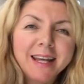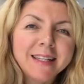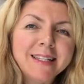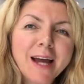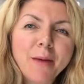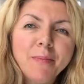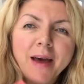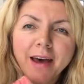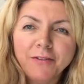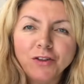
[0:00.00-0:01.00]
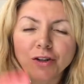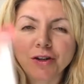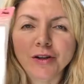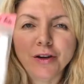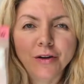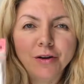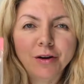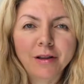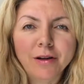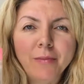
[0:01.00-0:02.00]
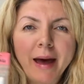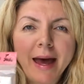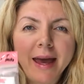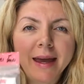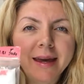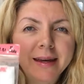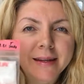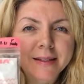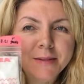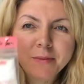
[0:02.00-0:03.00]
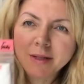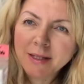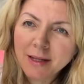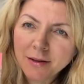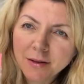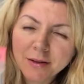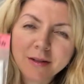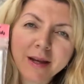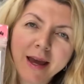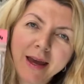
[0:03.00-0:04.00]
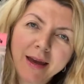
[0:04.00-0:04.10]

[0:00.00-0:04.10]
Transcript: step after your little bag is sealed and